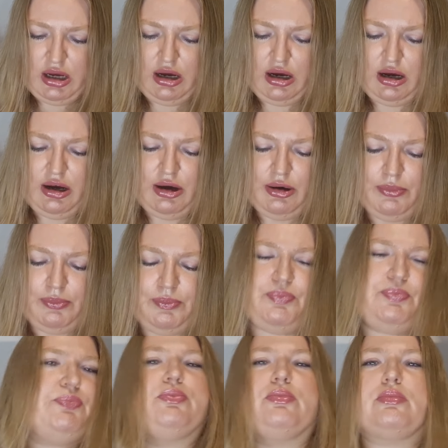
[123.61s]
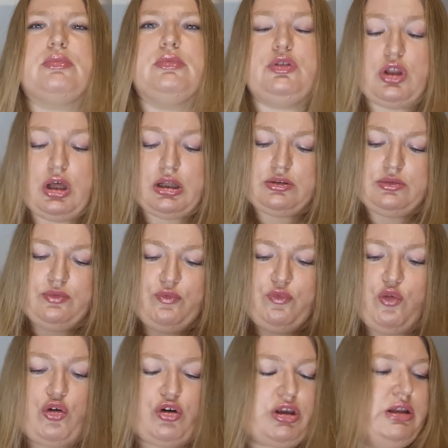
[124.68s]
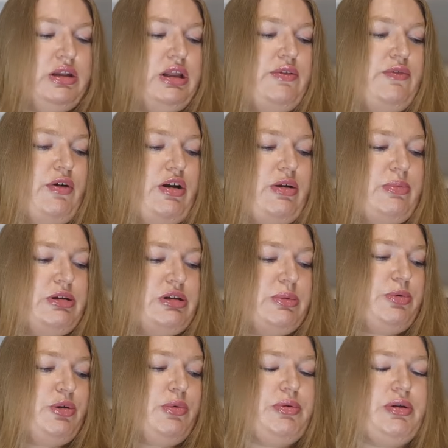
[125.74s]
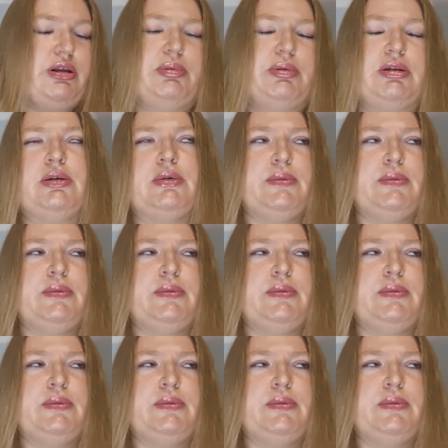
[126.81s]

not working environment appropriate, but